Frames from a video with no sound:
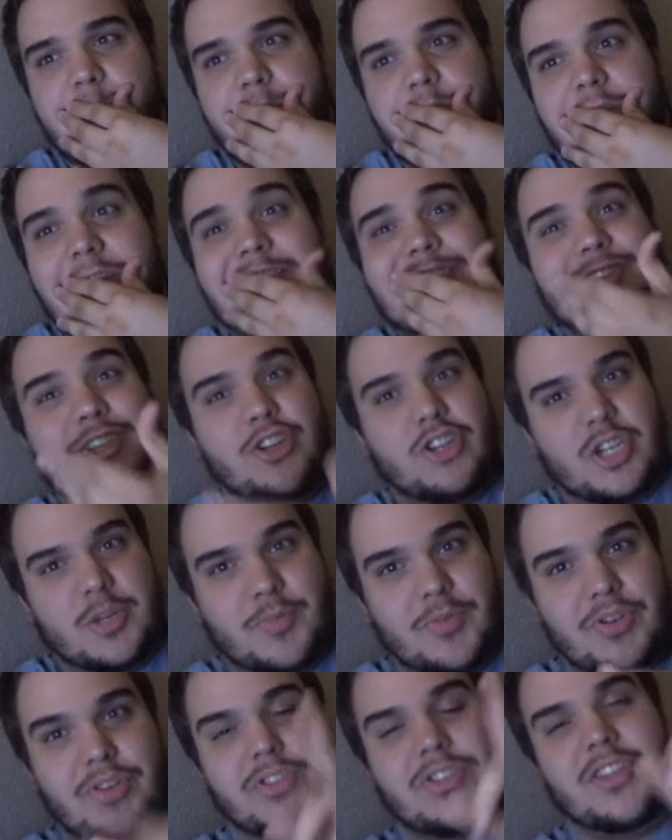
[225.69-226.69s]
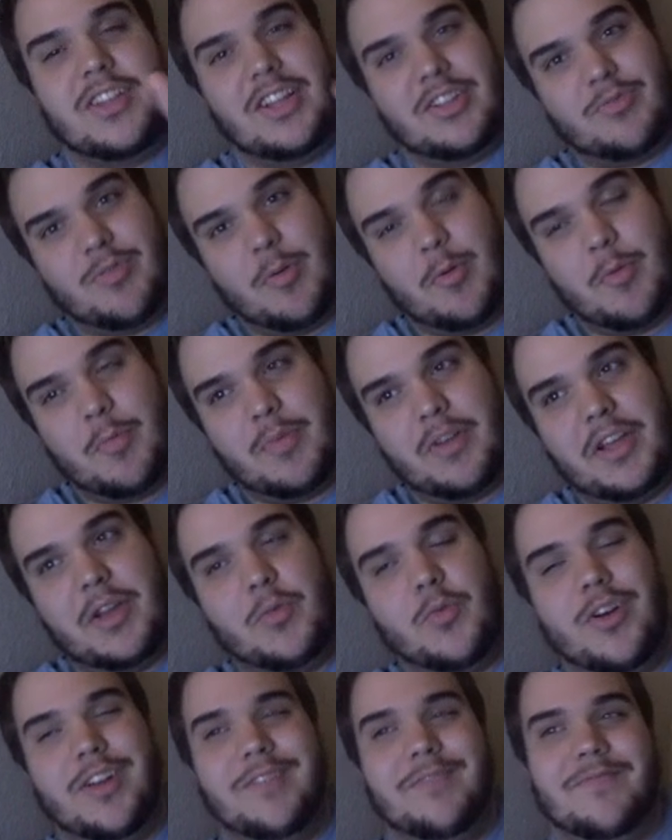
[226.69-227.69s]
It's searchable, so that's why we're
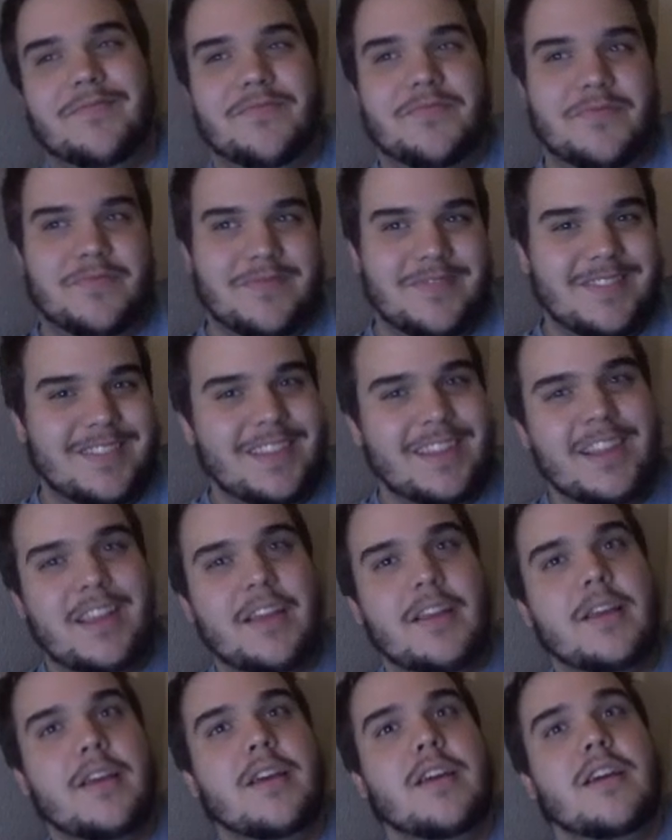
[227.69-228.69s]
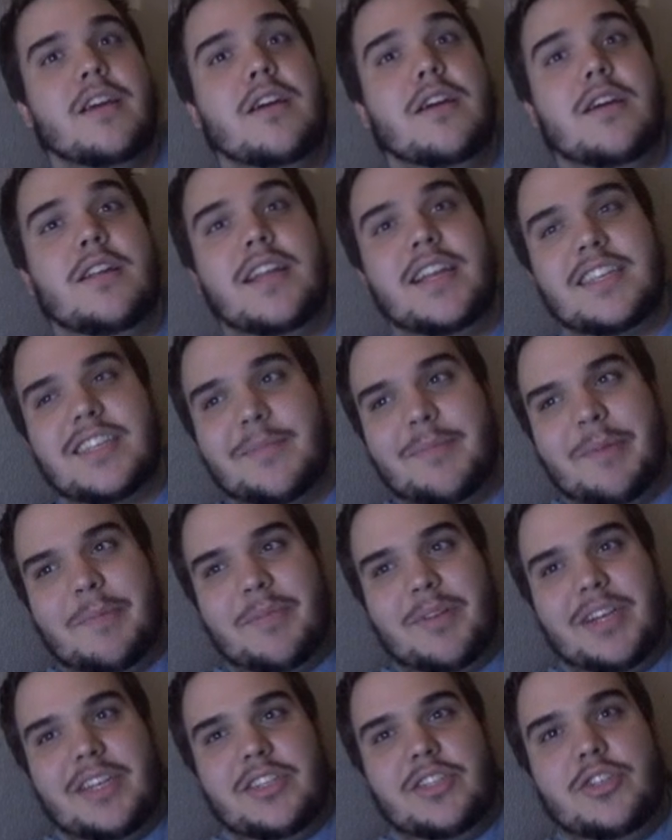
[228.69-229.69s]
playing 1. Next up, we
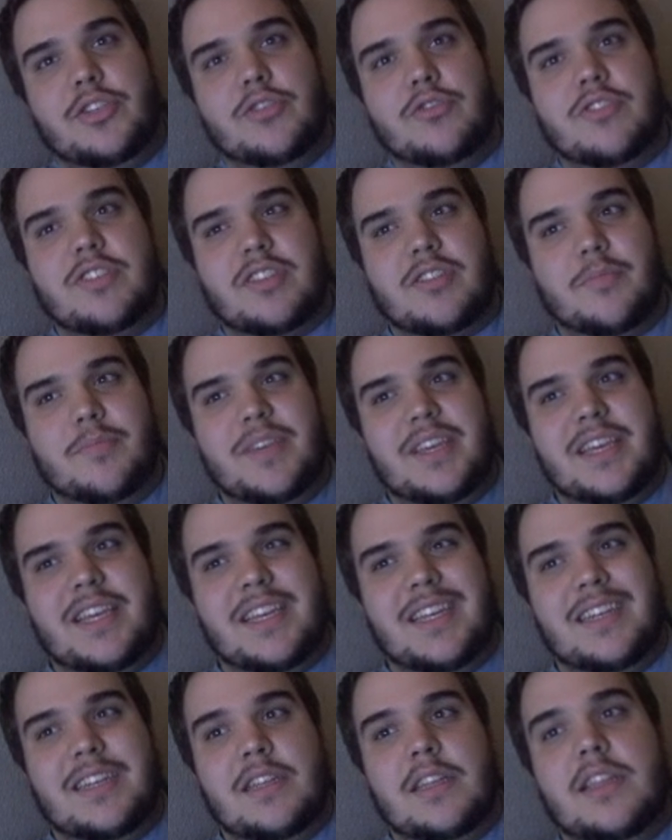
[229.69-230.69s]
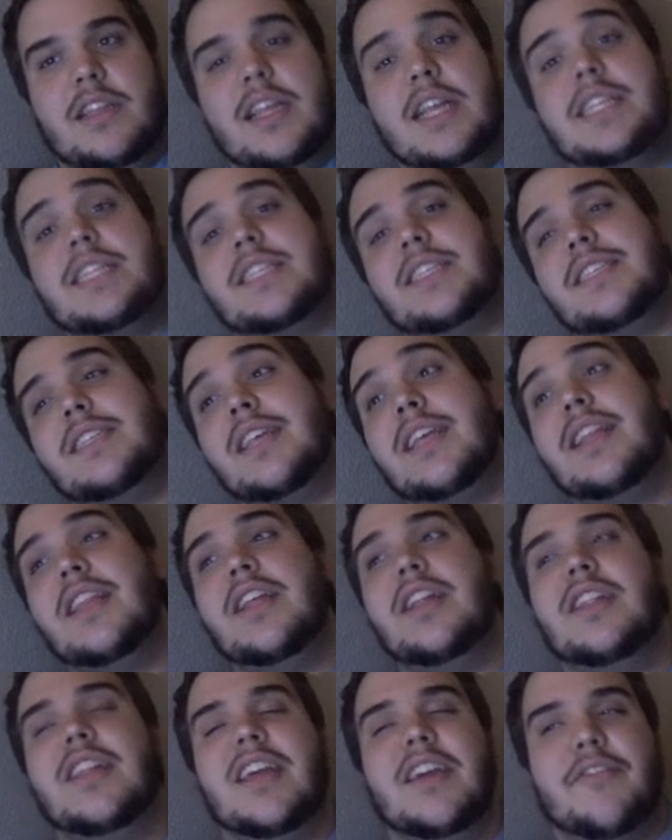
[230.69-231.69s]
played 2 Crystal Beacon. It's a
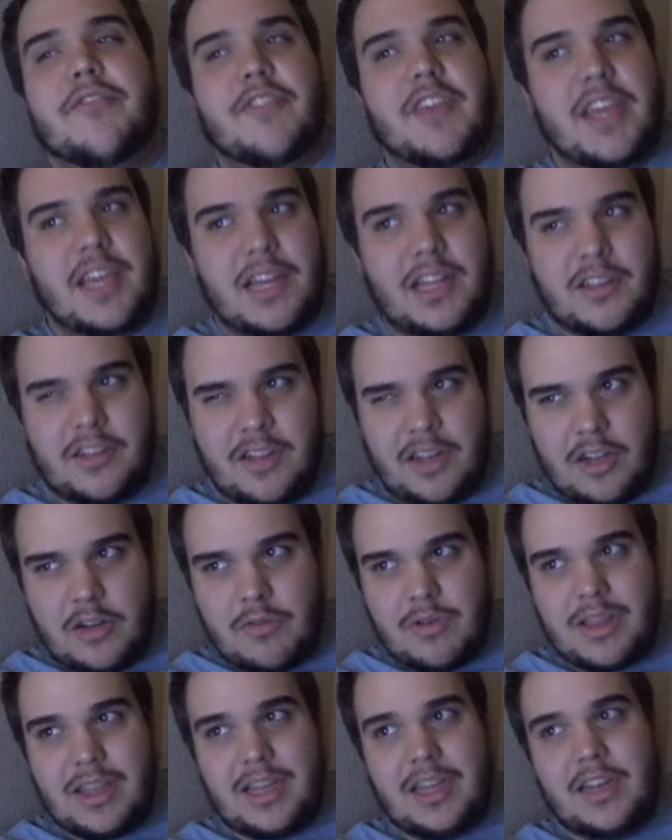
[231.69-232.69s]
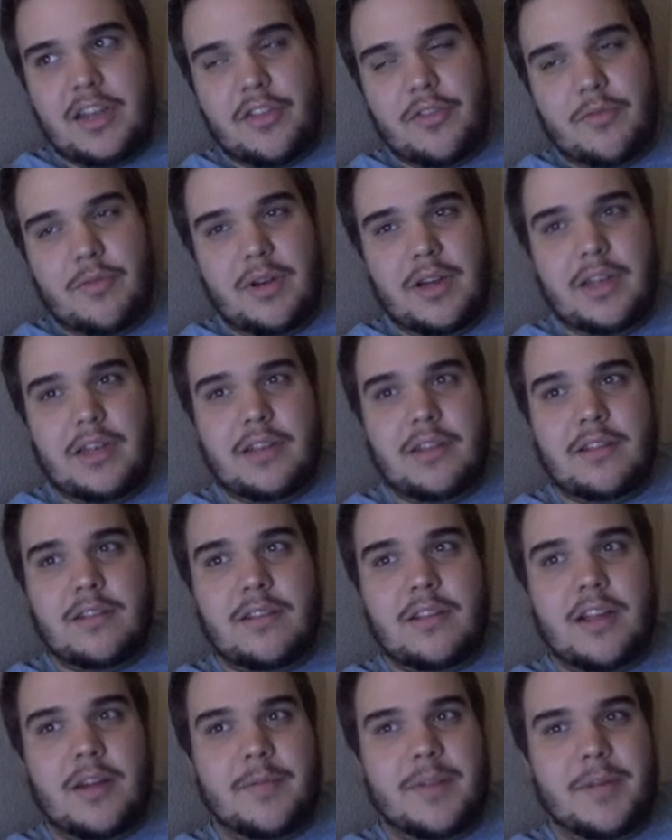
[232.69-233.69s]
little iffy, along with another one
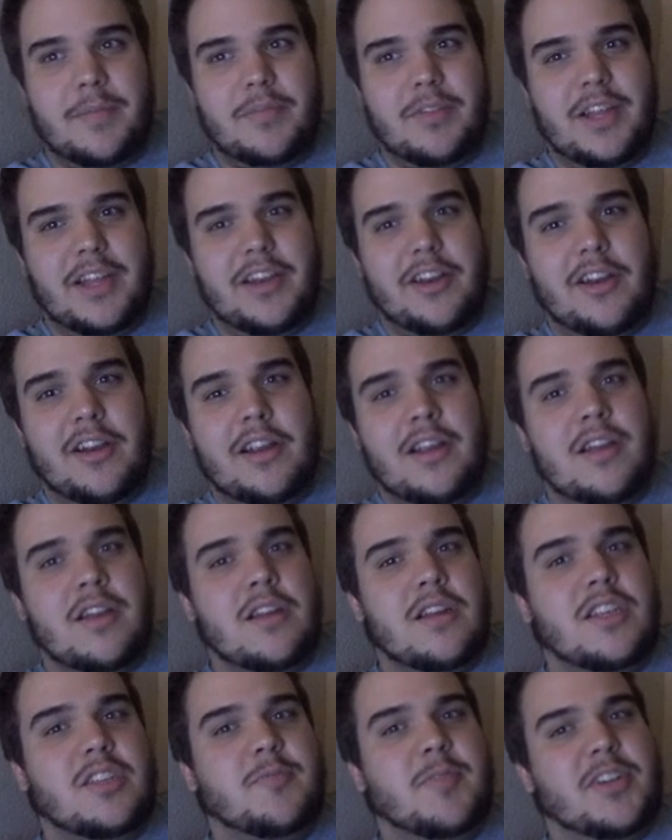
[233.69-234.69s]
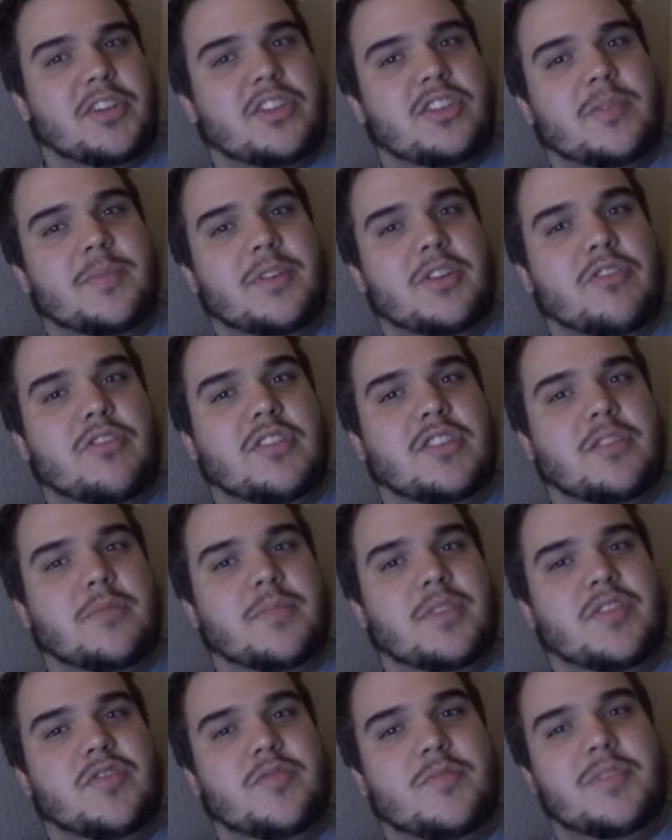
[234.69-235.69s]
coming up later. Special summon a Crystal
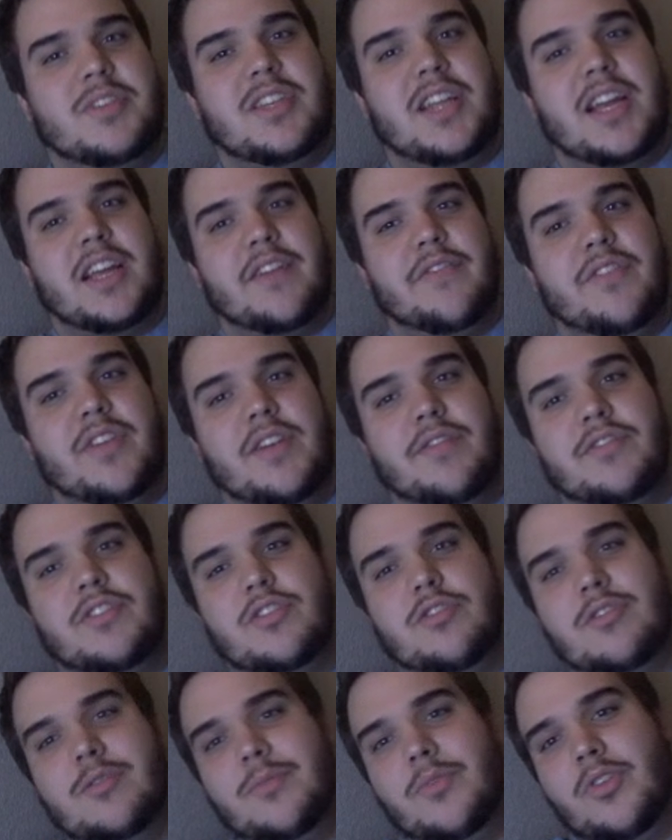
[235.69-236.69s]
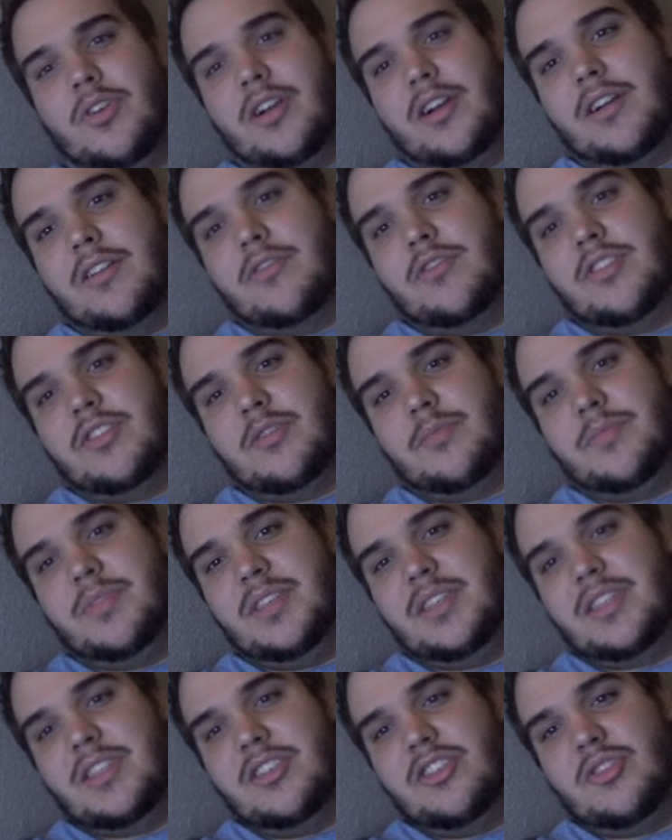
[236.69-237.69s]
Beast from your deck if you have 2 or more Crystal
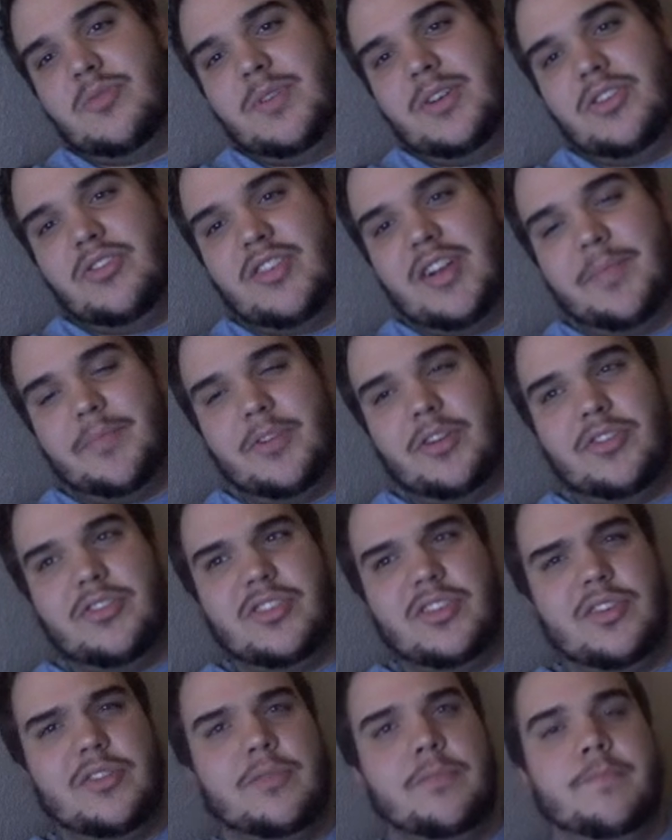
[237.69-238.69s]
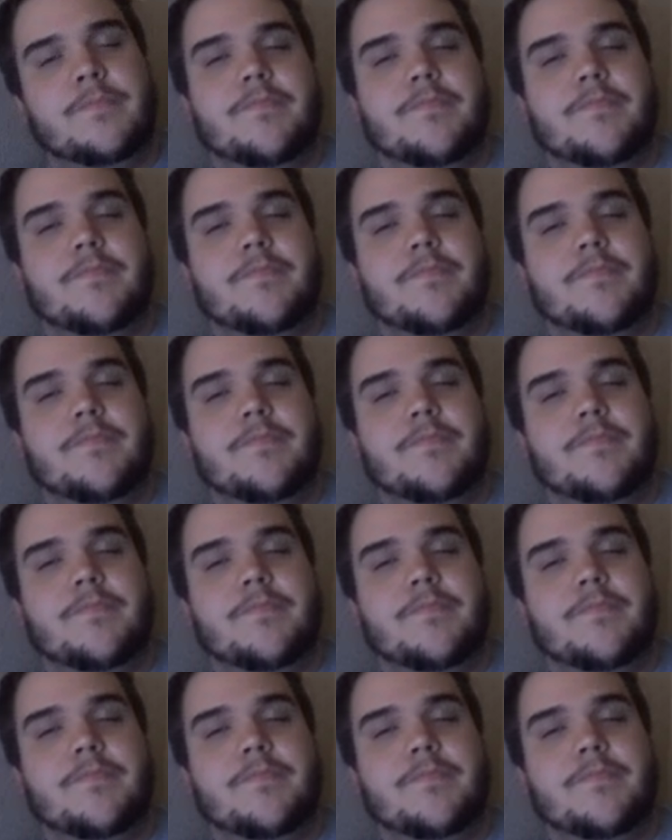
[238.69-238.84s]
Beasts in your spell and trap card zone.